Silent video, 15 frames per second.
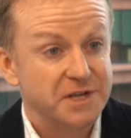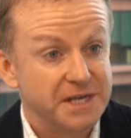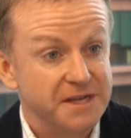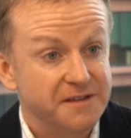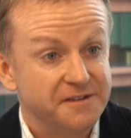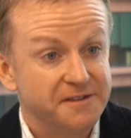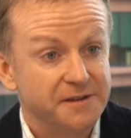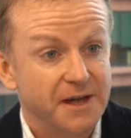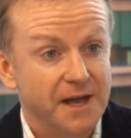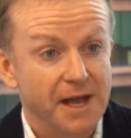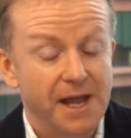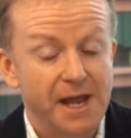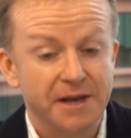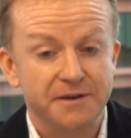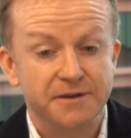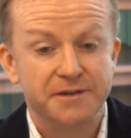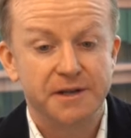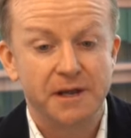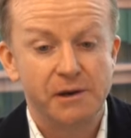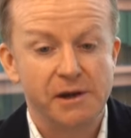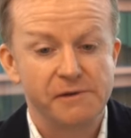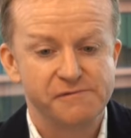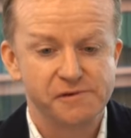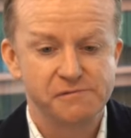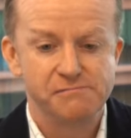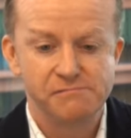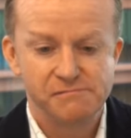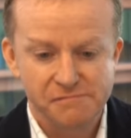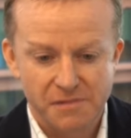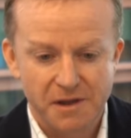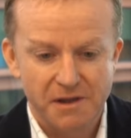years, and from